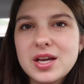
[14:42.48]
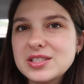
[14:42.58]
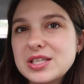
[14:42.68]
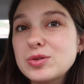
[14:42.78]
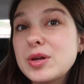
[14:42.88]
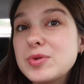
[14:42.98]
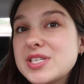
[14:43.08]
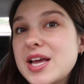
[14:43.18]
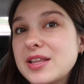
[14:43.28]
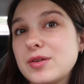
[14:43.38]
so that's what they were
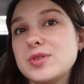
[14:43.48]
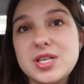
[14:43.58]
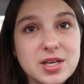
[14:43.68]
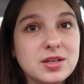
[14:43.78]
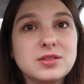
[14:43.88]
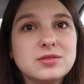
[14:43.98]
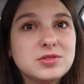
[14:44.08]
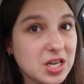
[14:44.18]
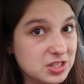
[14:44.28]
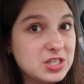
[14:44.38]
saying they were saying
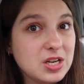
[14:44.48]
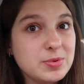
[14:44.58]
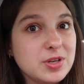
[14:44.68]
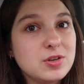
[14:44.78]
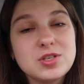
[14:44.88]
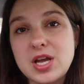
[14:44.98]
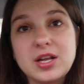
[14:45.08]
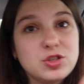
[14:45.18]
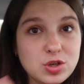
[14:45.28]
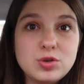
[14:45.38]
10 centimeters
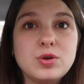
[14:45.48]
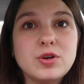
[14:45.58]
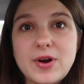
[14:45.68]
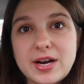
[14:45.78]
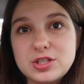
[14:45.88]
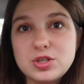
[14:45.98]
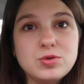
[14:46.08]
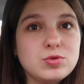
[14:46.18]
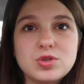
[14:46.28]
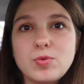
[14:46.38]
and two you're at a
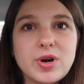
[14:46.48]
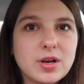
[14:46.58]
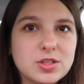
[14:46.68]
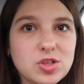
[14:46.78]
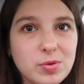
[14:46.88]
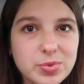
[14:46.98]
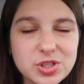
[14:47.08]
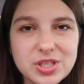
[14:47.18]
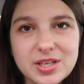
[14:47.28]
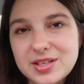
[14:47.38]
two so we're gonna start
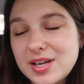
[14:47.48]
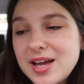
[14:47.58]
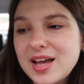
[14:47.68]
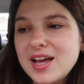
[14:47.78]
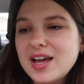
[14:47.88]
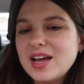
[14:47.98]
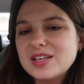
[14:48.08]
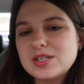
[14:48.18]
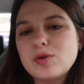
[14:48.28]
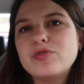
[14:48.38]
pushing
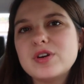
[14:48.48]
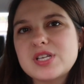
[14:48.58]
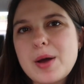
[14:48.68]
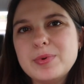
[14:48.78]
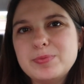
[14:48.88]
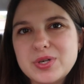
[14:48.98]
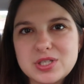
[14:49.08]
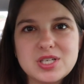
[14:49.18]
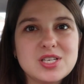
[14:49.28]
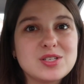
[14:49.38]
so first couple
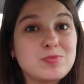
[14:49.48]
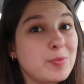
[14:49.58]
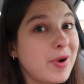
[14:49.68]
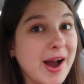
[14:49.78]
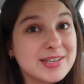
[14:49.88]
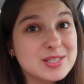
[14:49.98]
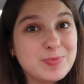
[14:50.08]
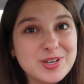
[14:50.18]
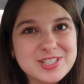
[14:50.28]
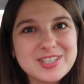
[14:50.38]
pushes were practice
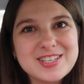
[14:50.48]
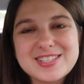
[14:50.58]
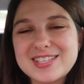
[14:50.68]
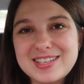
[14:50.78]
pushes